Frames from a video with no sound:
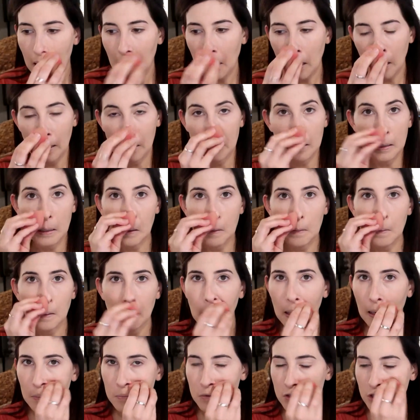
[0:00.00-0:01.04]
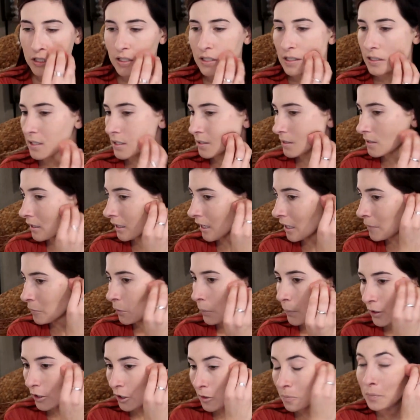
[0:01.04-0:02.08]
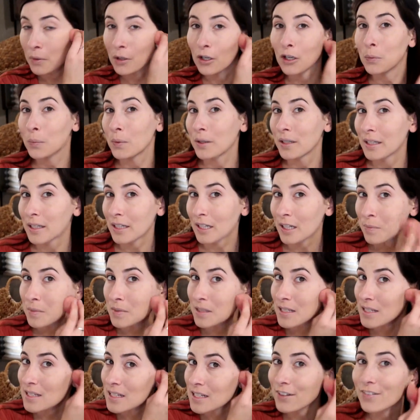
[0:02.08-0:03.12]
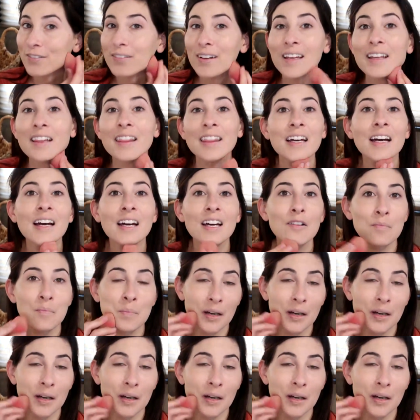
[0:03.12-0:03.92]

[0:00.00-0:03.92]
I know, I'm just I'm a weird bird when it comes to stuff like that,